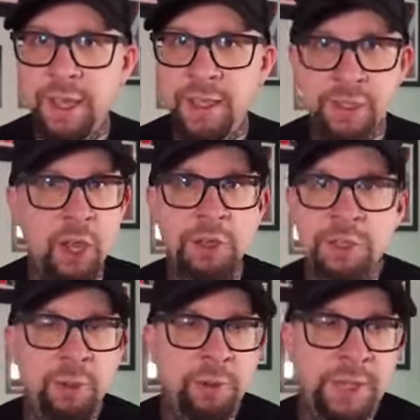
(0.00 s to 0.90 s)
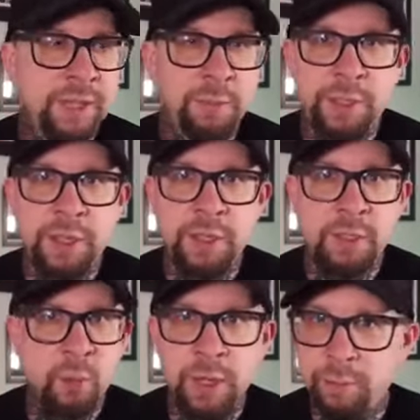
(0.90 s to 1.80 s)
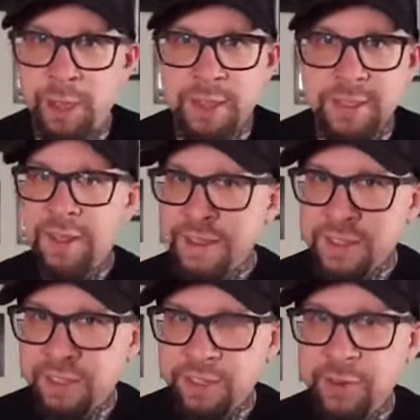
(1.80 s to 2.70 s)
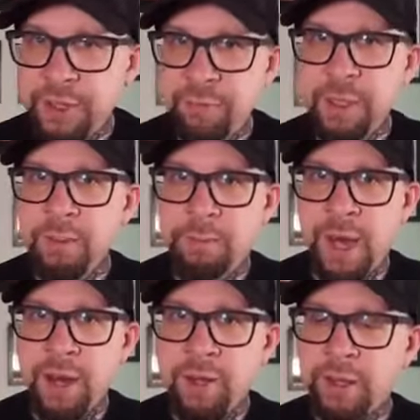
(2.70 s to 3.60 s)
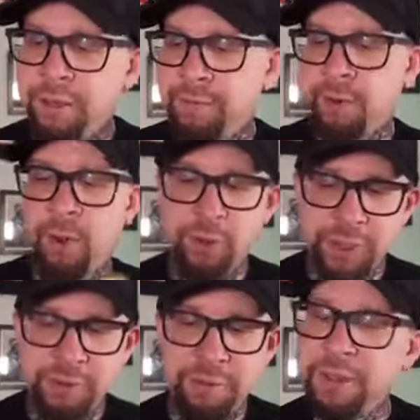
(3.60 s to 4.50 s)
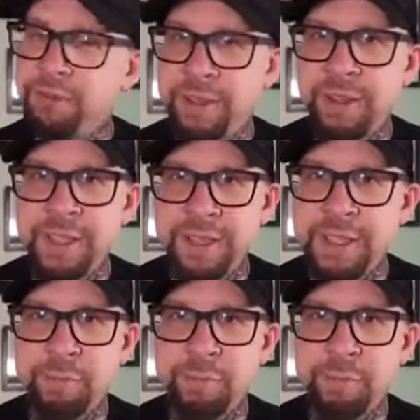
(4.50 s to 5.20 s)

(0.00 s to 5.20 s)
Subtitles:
is also only going to be 20 bucks. And this 30 ml bottle, if you're only refilling these